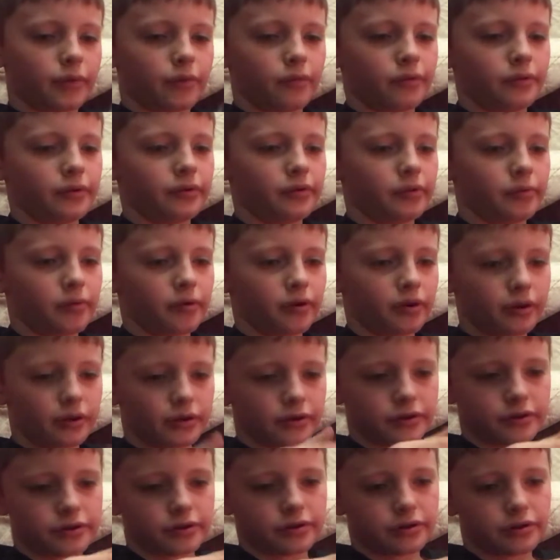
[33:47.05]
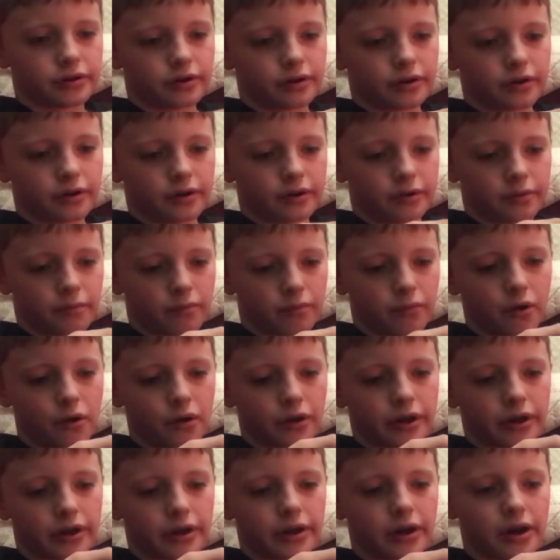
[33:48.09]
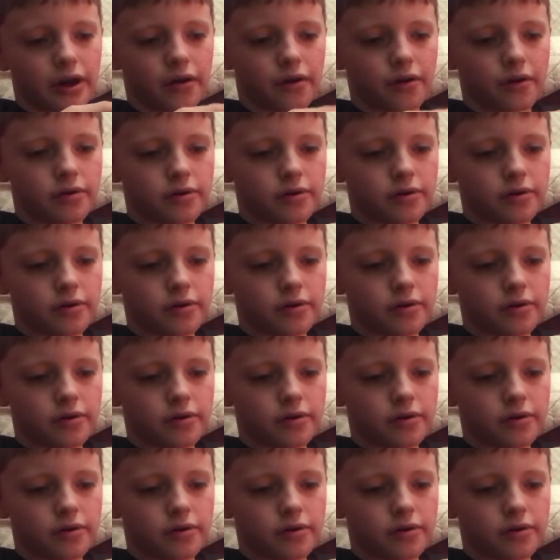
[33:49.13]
wheelie bar's broken now.